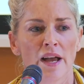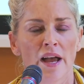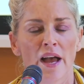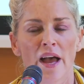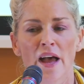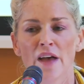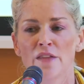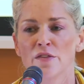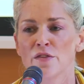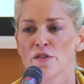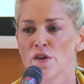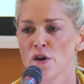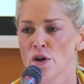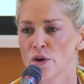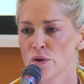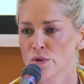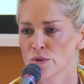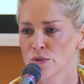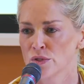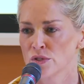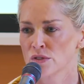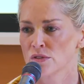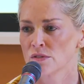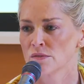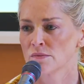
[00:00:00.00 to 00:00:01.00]
And
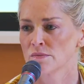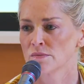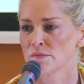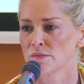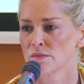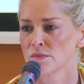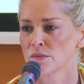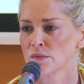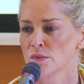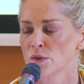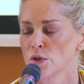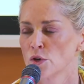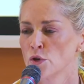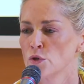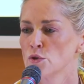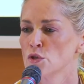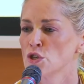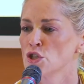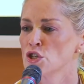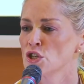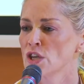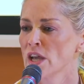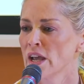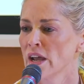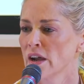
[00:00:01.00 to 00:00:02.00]
those who
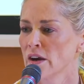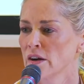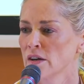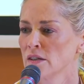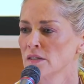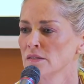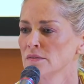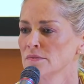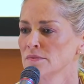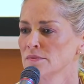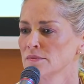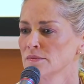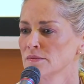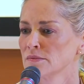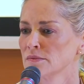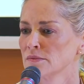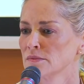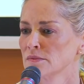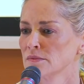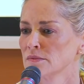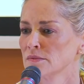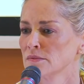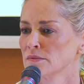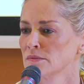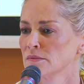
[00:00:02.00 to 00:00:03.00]
share
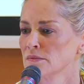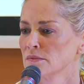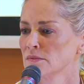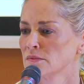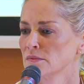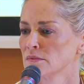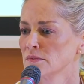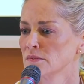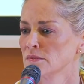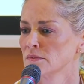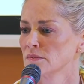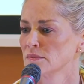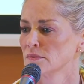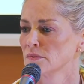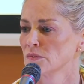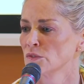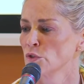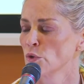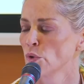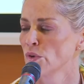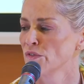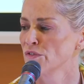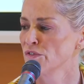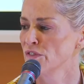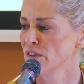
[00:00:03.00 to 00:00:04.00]

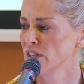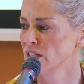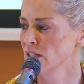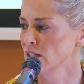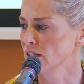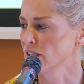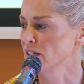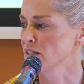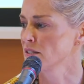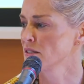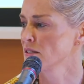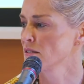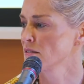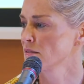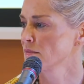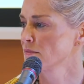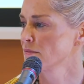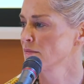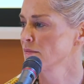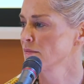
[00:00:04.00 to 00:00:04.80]
your feelings.